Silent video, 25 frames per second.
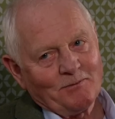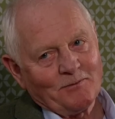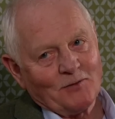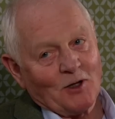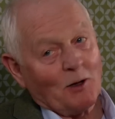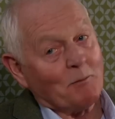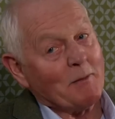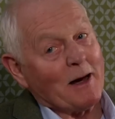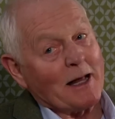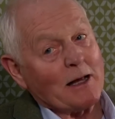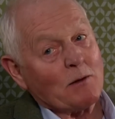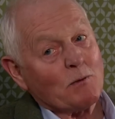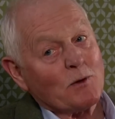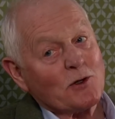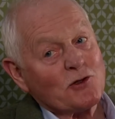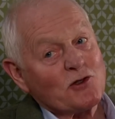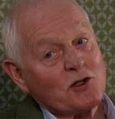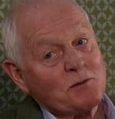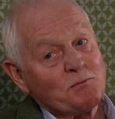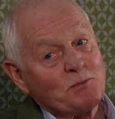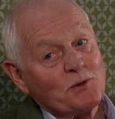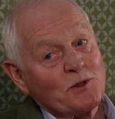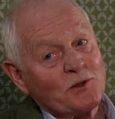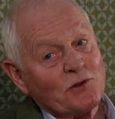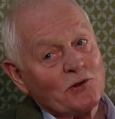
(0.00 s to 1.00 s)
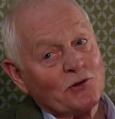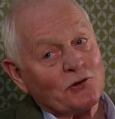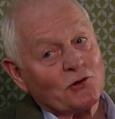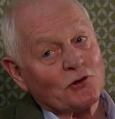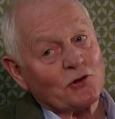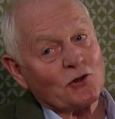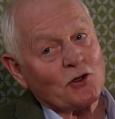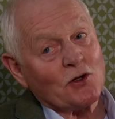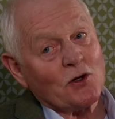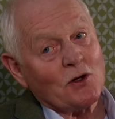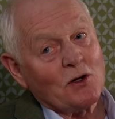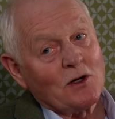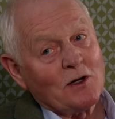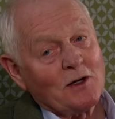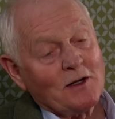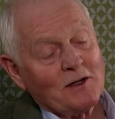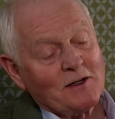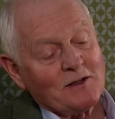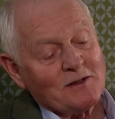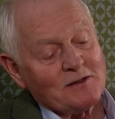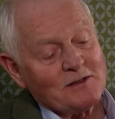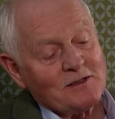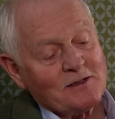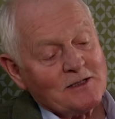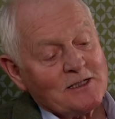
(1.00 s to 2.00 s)
No matter what she put us through.
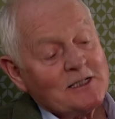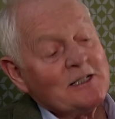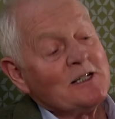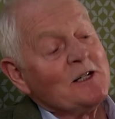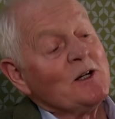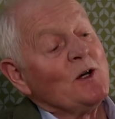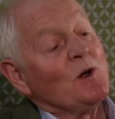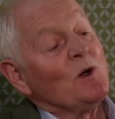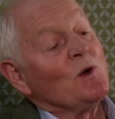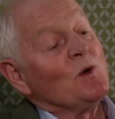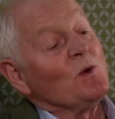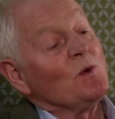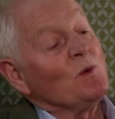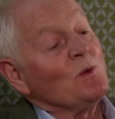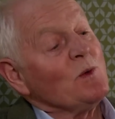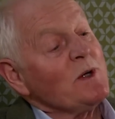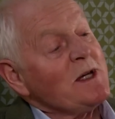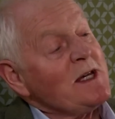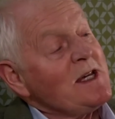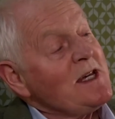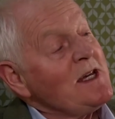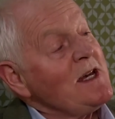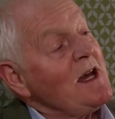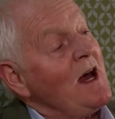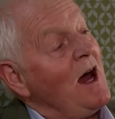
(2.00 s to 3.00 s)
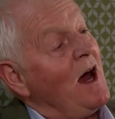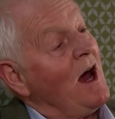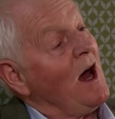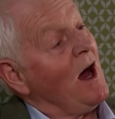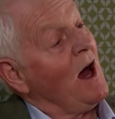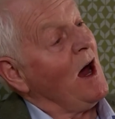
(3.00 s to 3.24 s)
We